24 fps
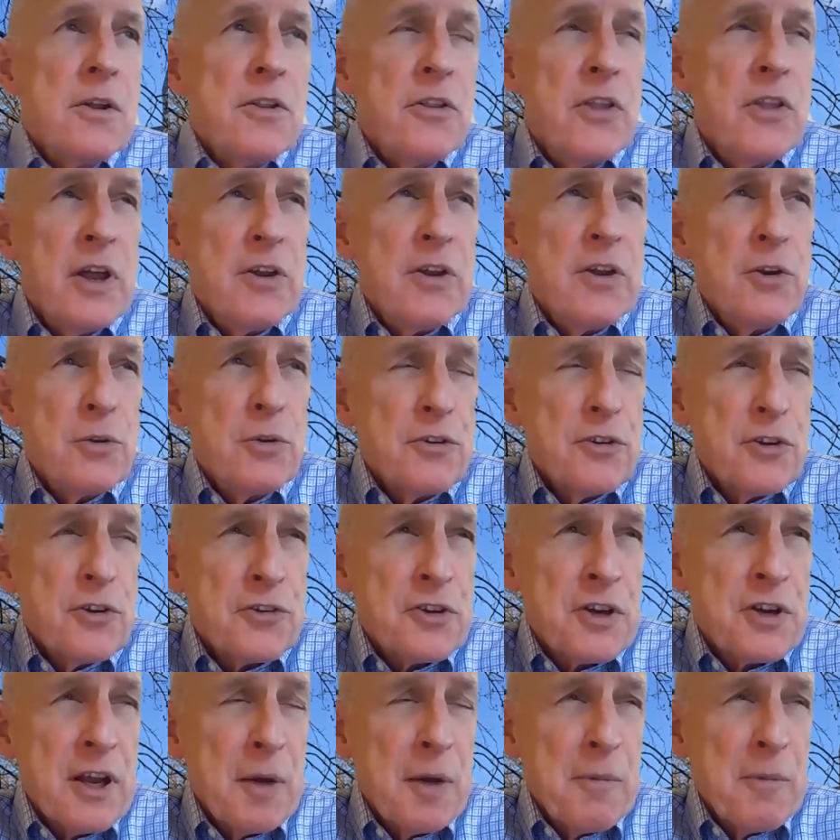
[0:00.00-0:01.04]
then you
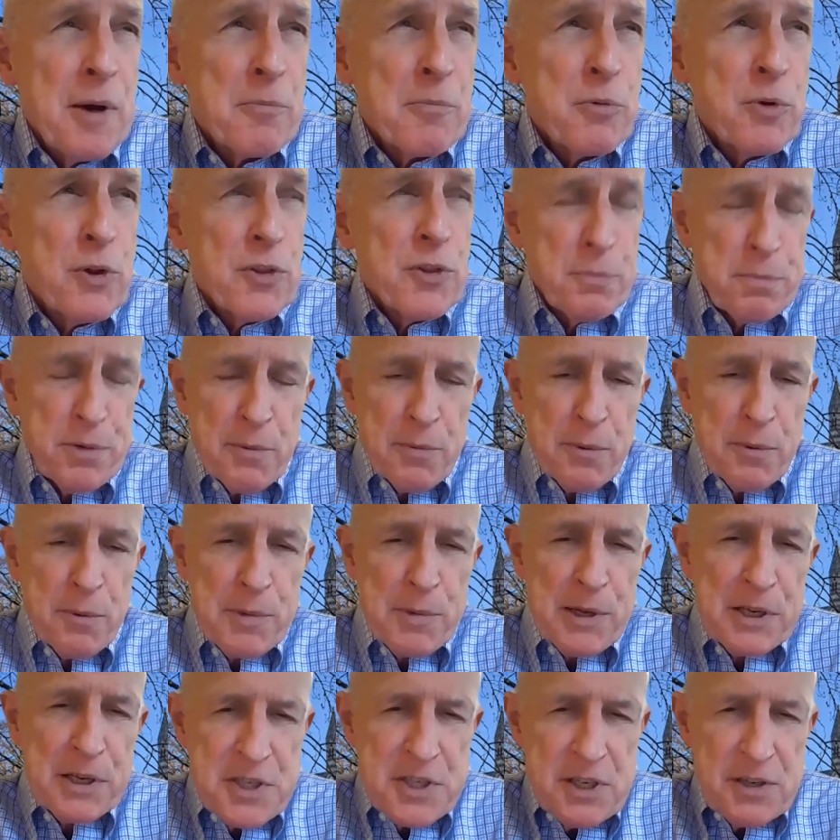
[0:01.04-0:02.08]
just come up with a
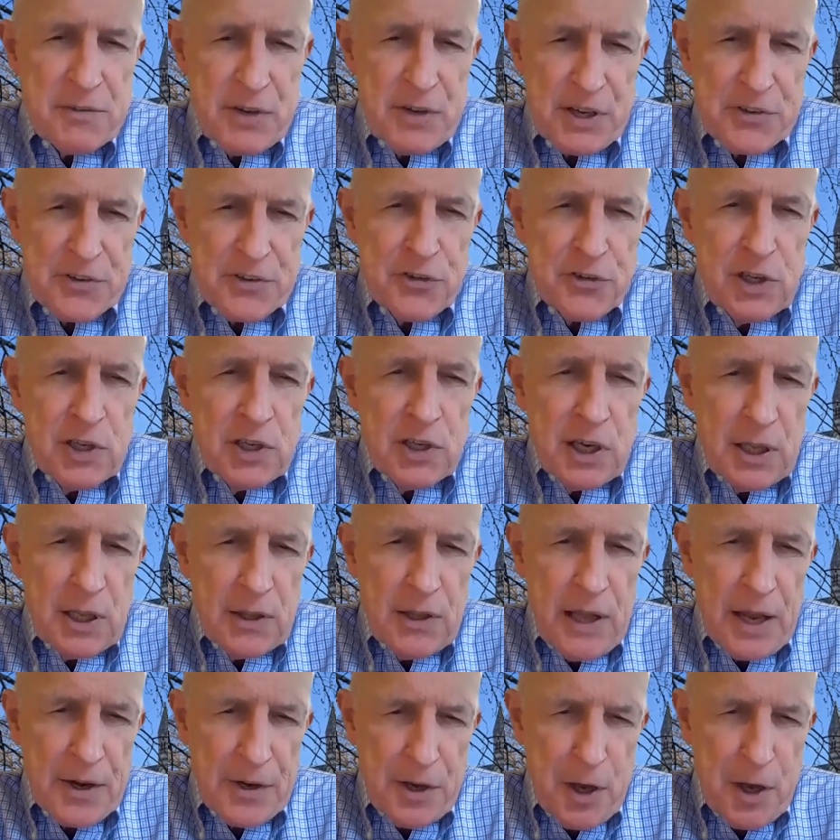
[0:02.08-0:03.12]
probability of exceeding
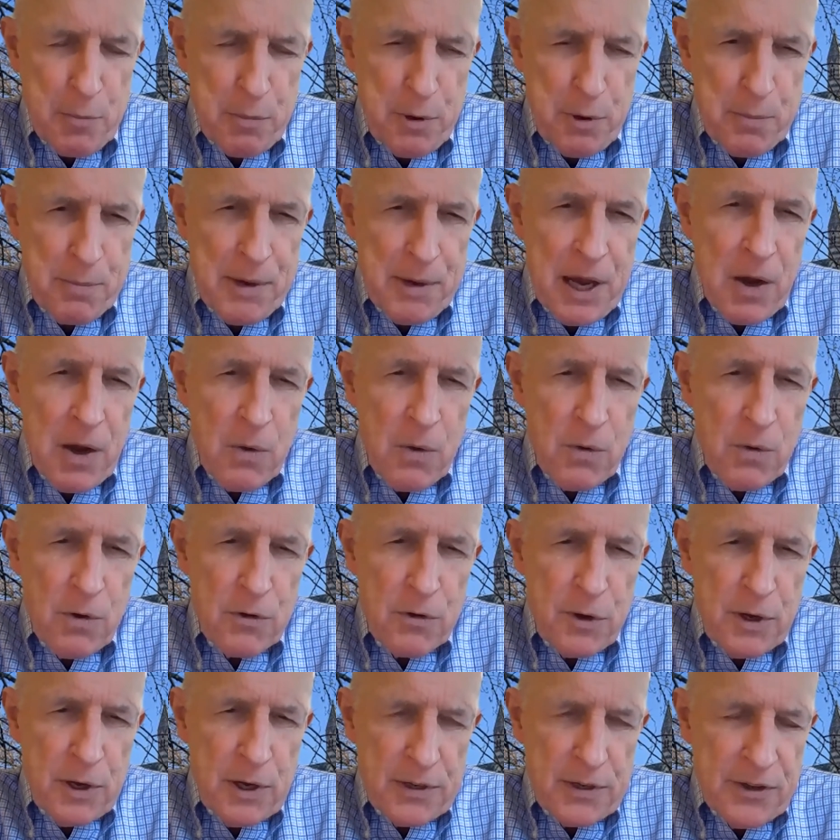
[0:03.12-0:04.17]
that upper bound.
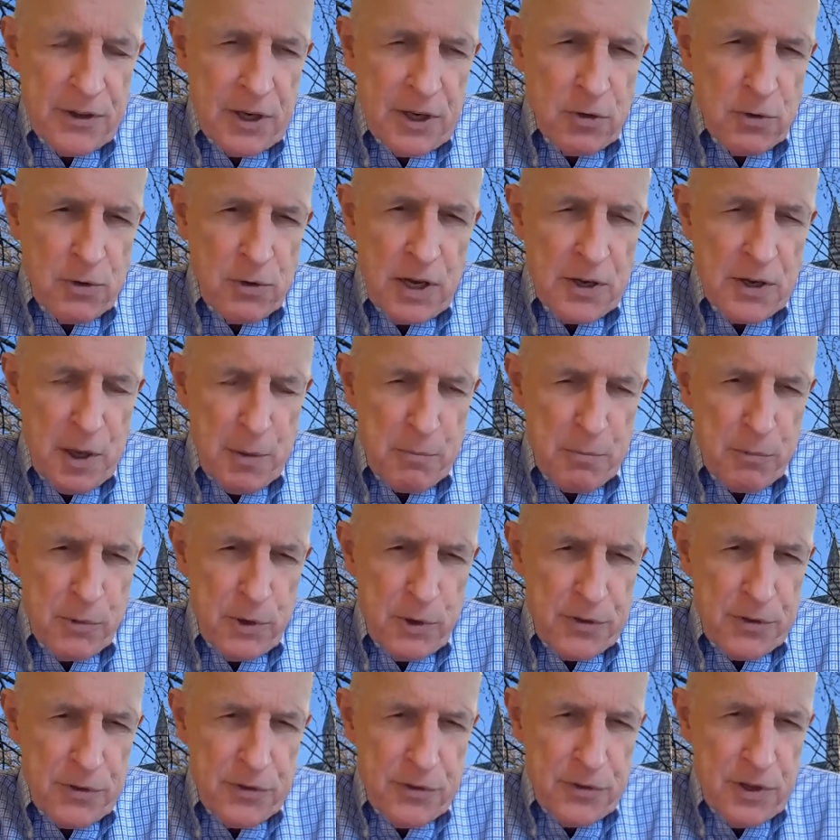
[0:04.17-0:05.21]
And I think
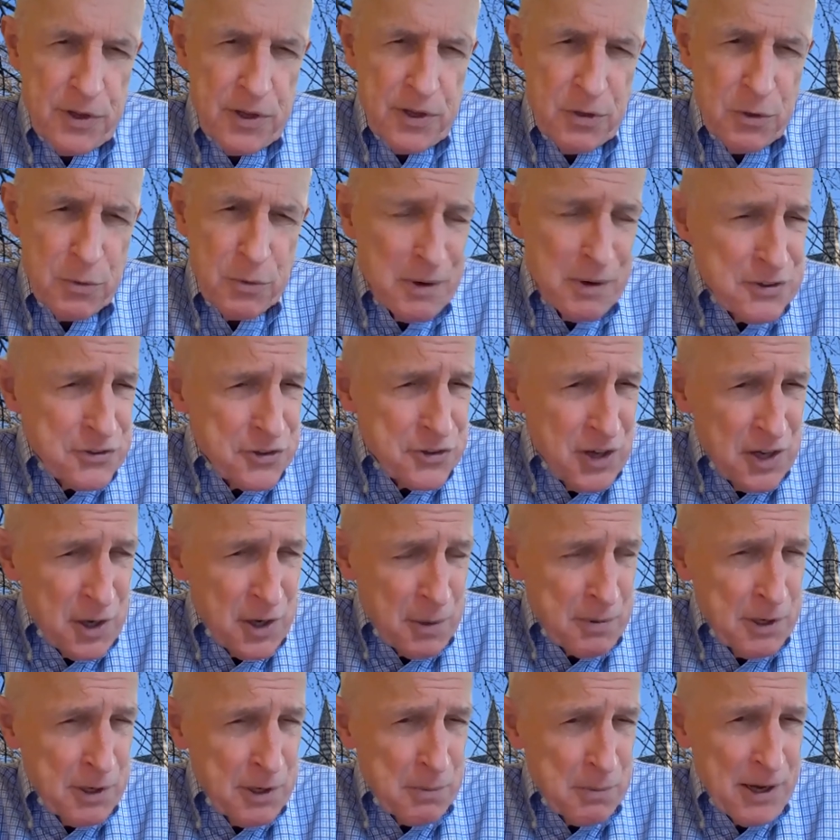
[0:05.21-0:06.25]
you must end
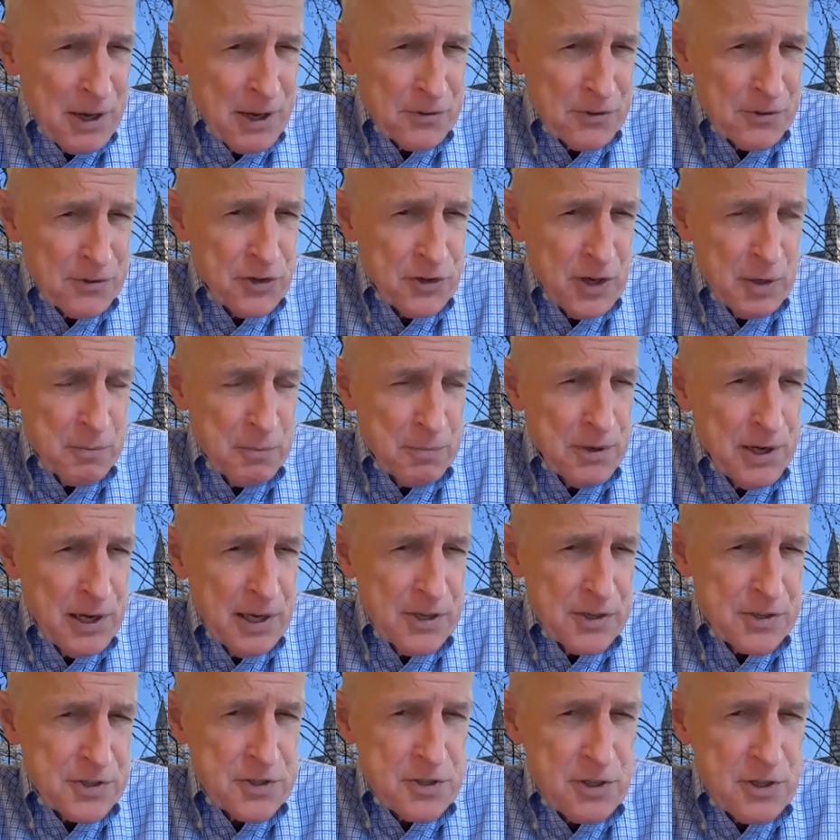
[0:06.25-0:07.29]
up in about the same
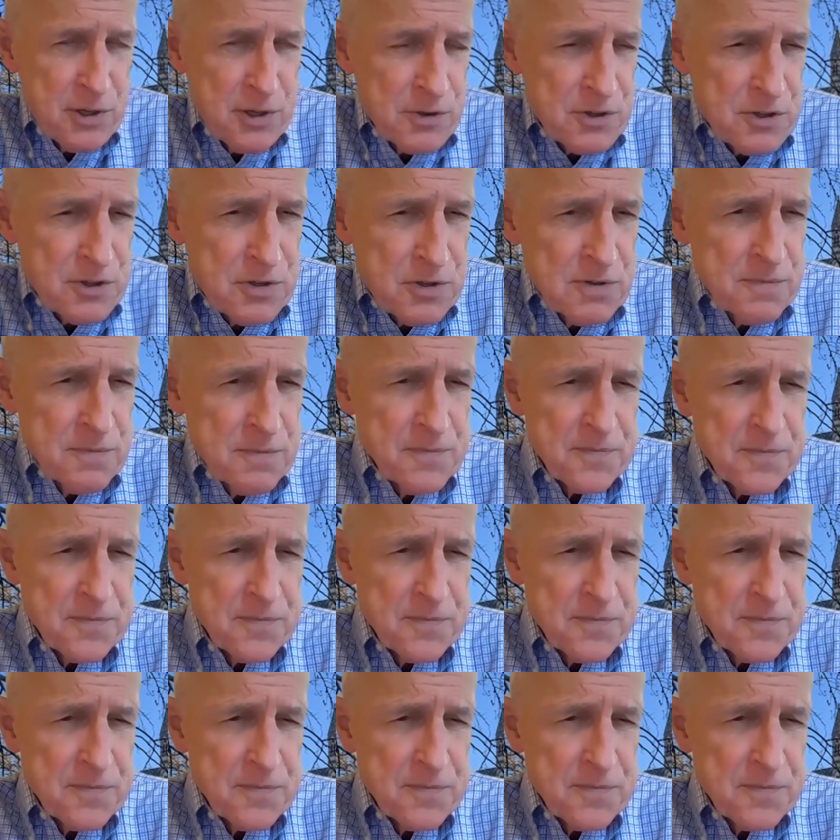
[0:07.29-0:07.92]
place, don't you?